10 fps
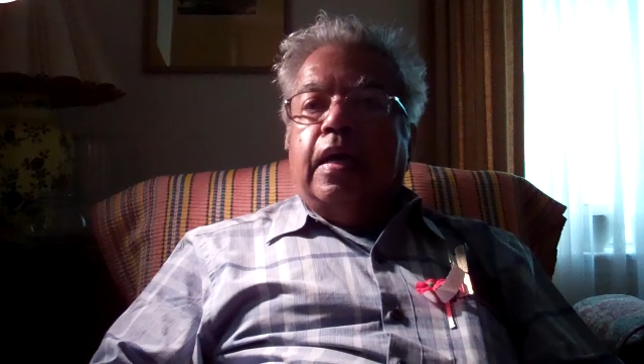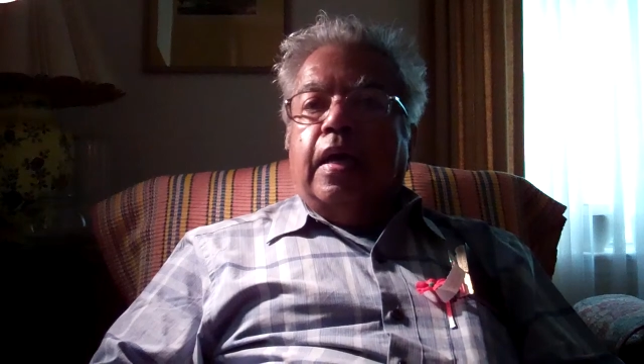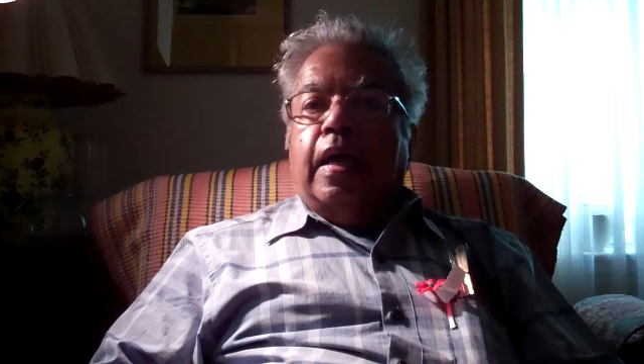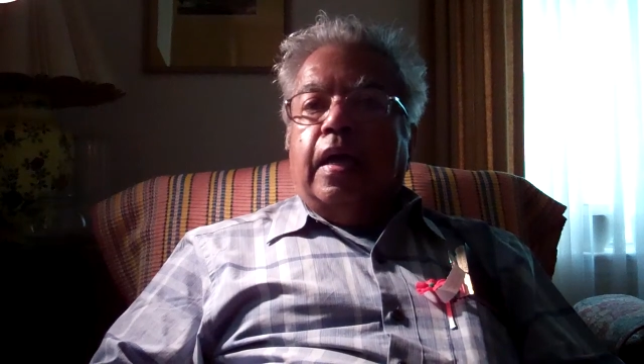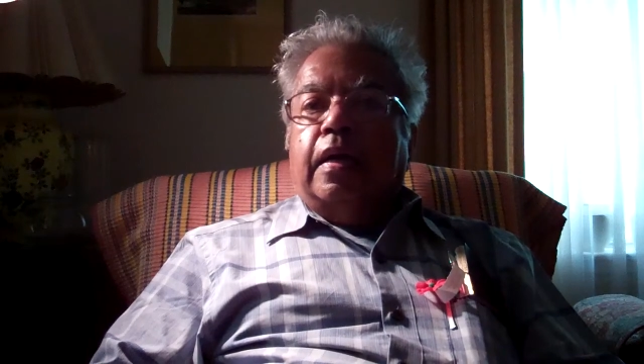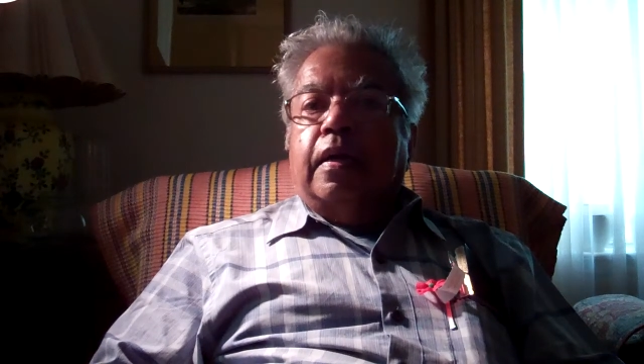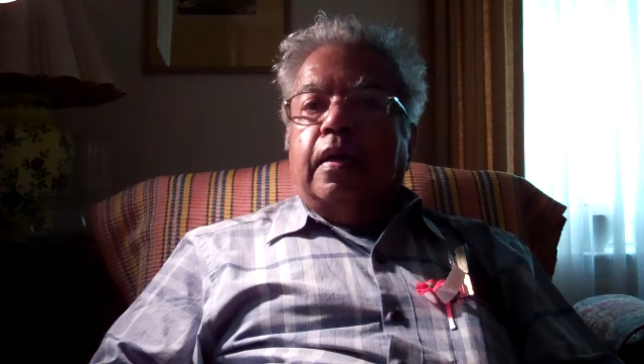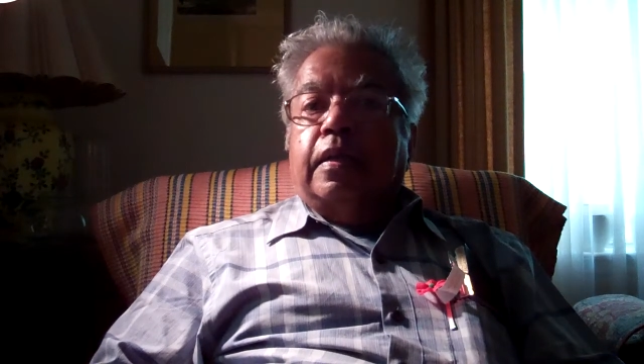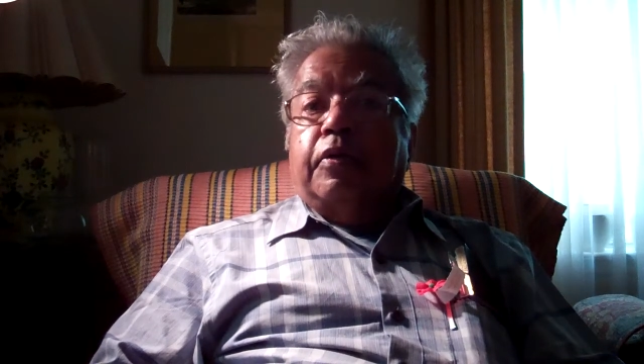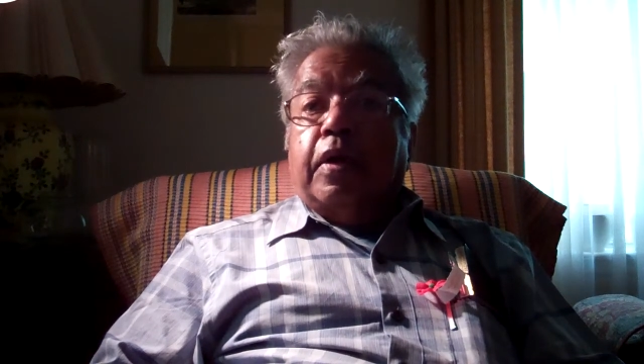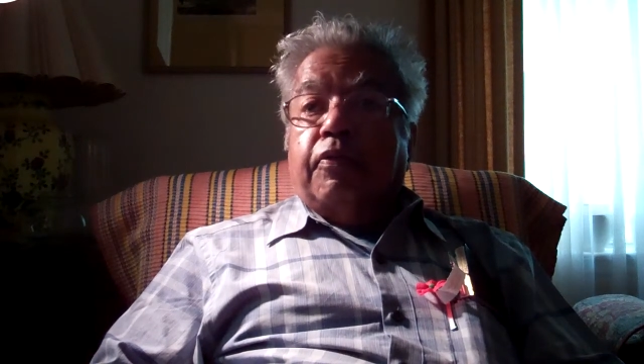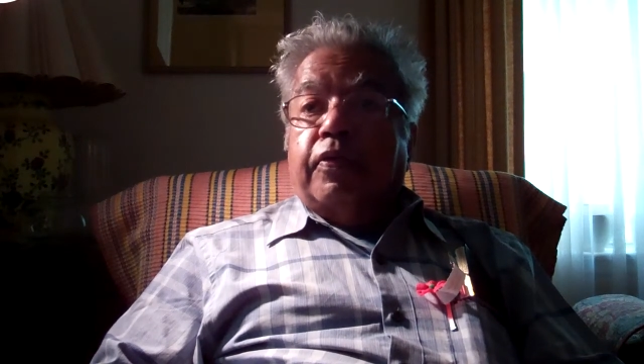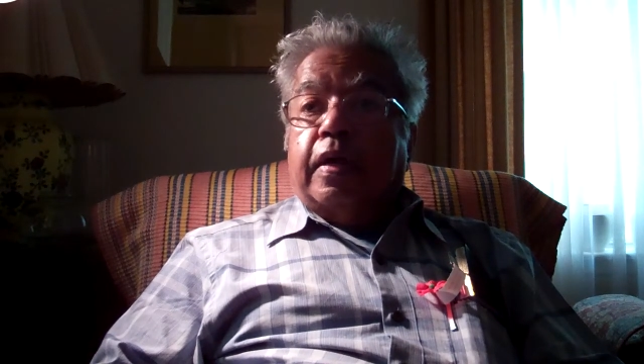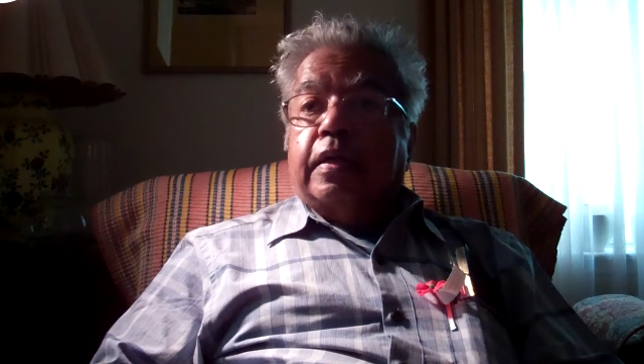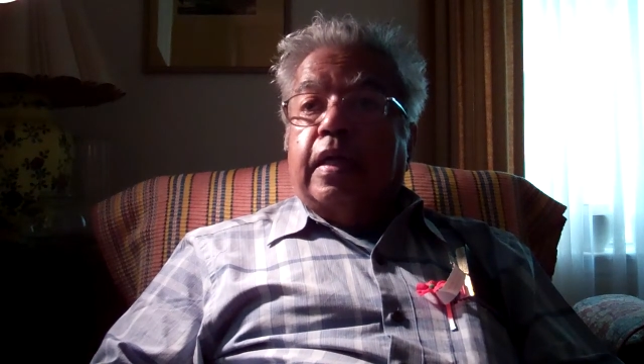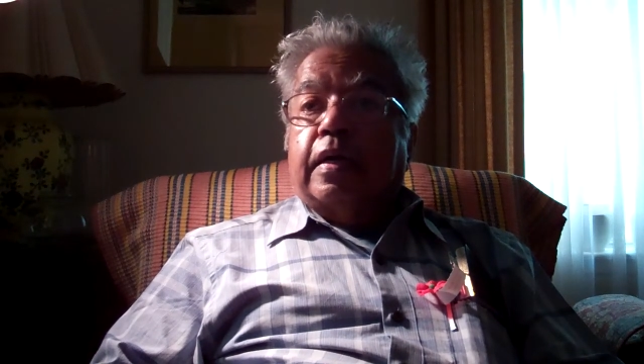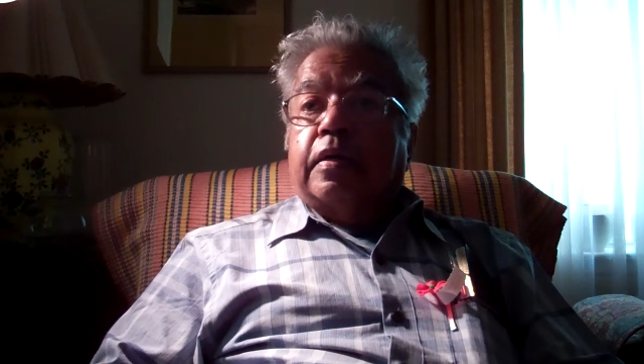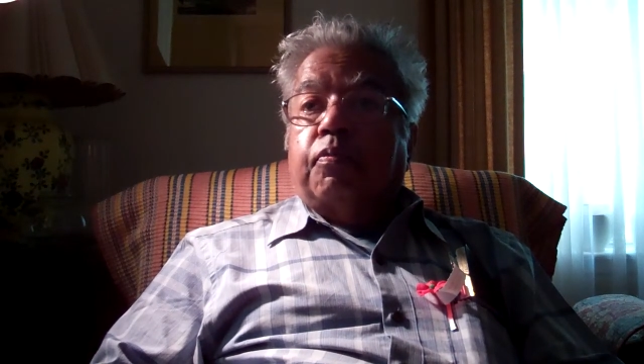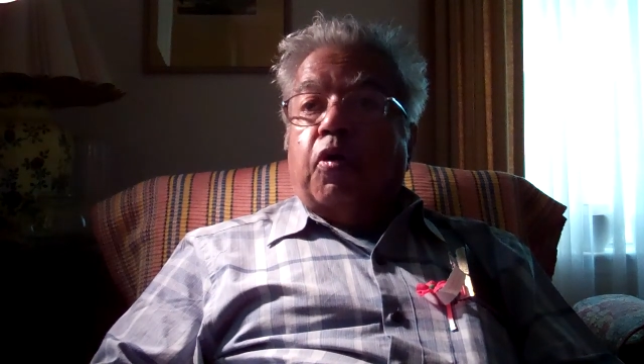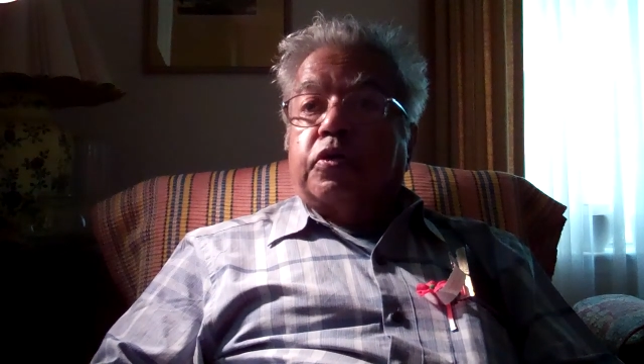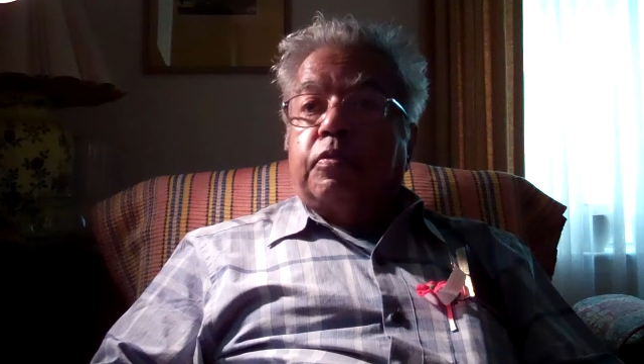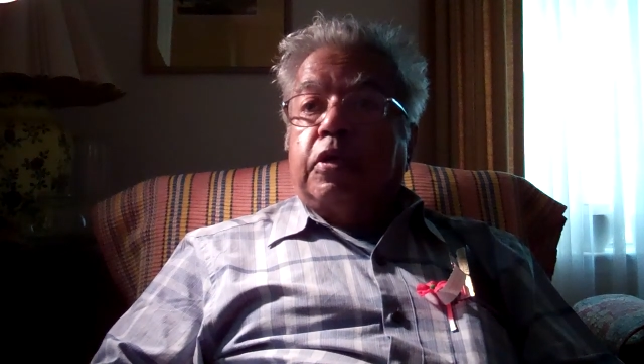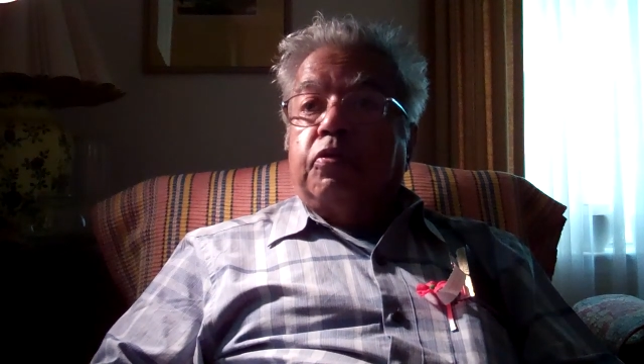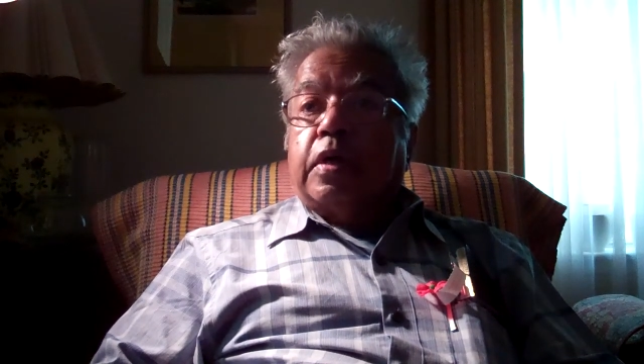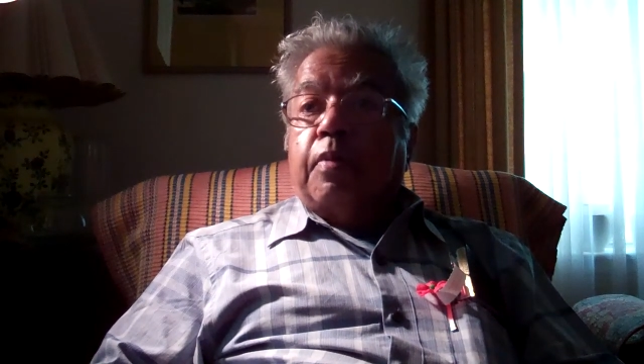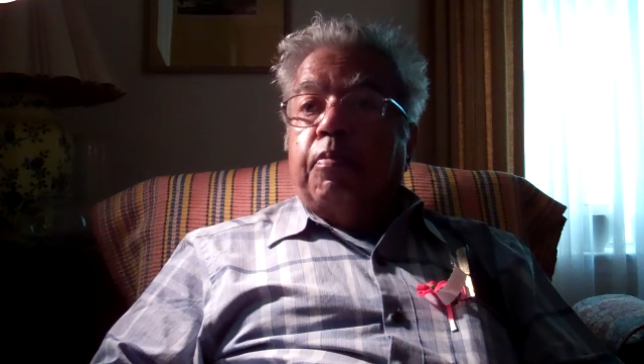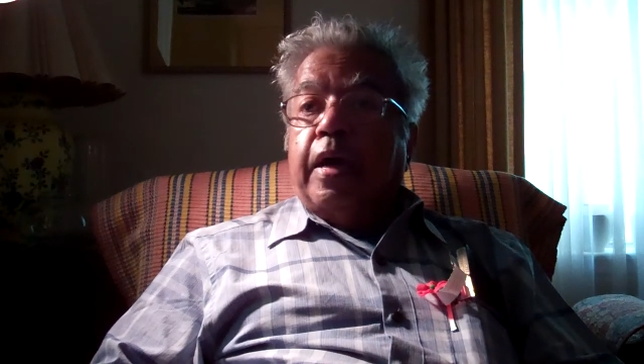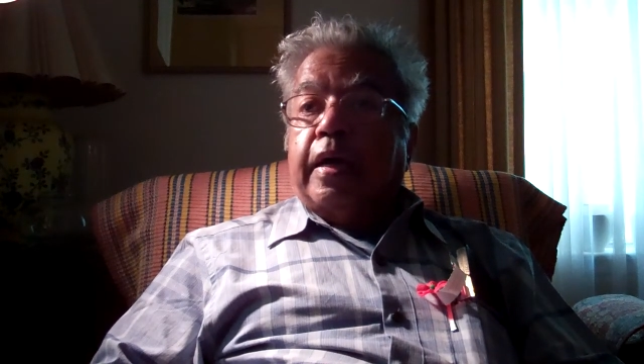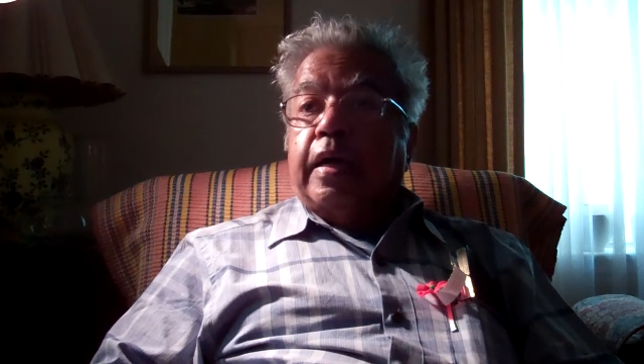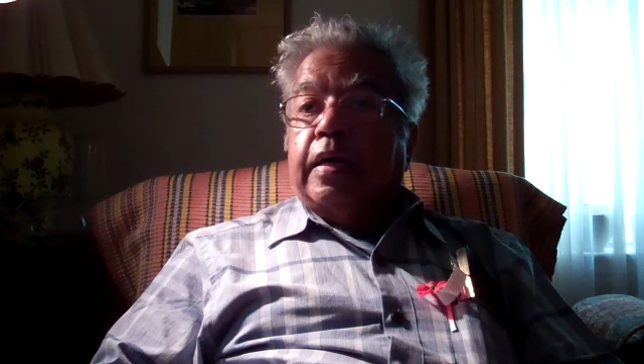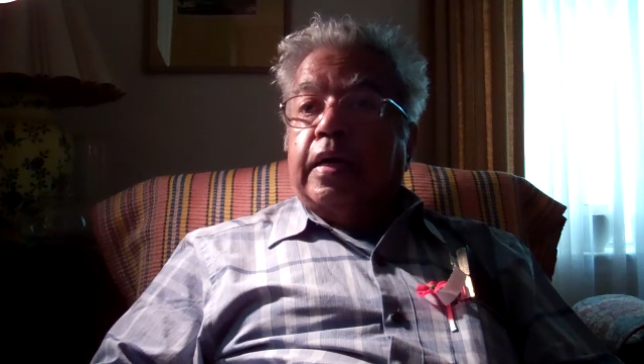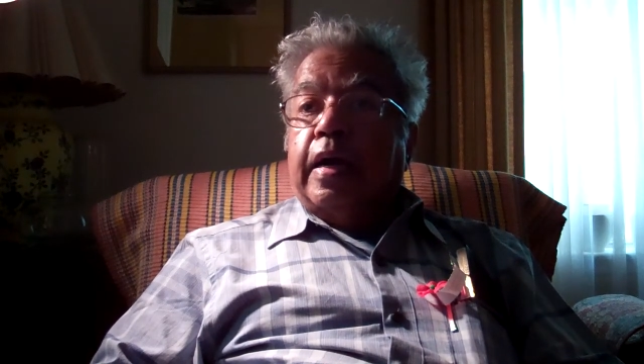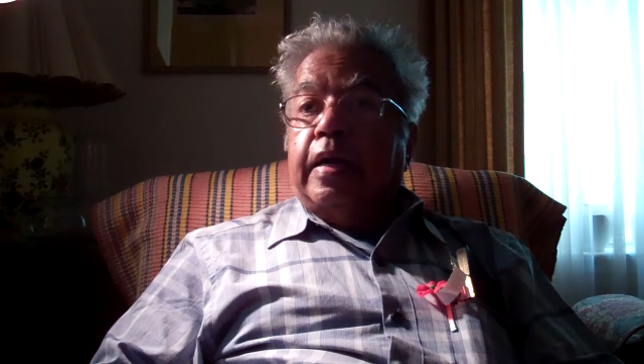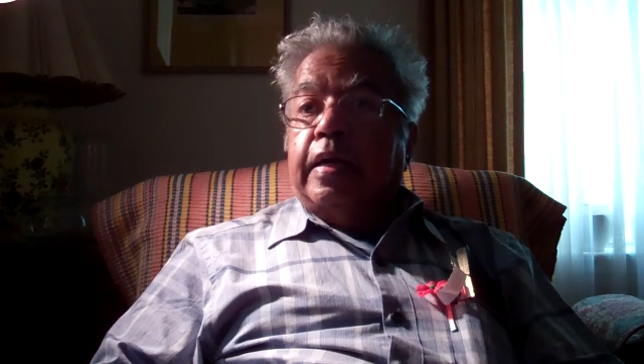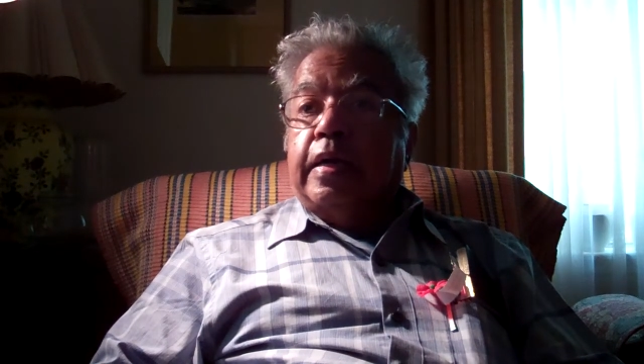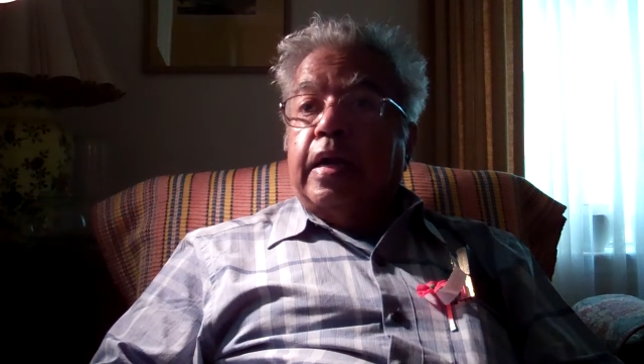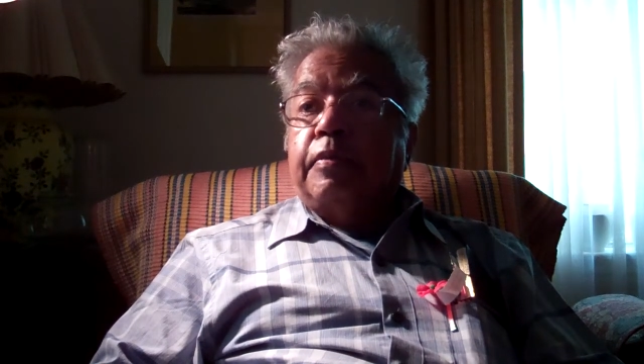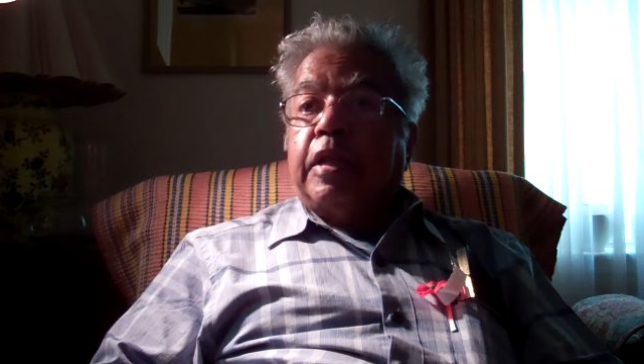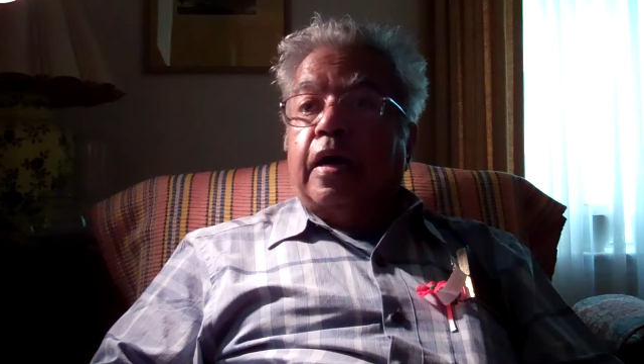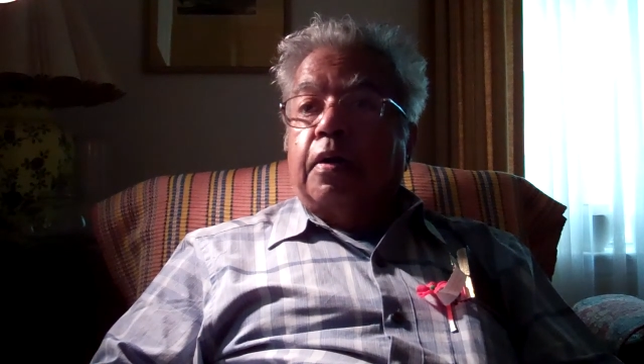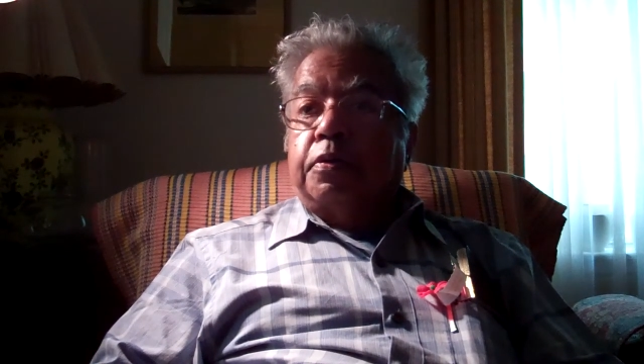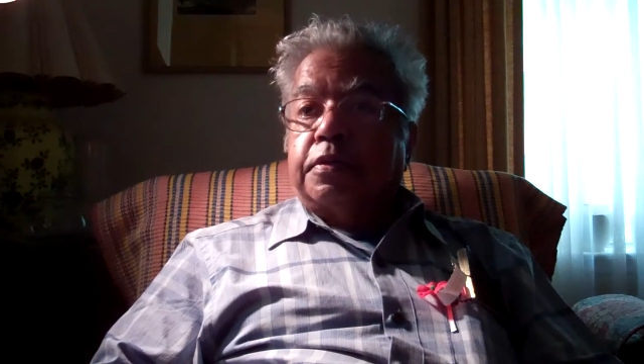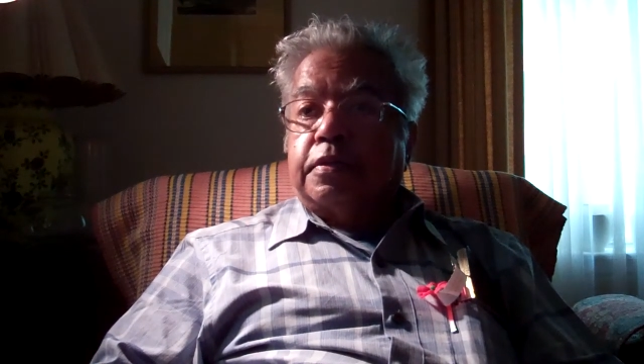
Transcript: And they were afraid that possibly would come back and reclaim the house.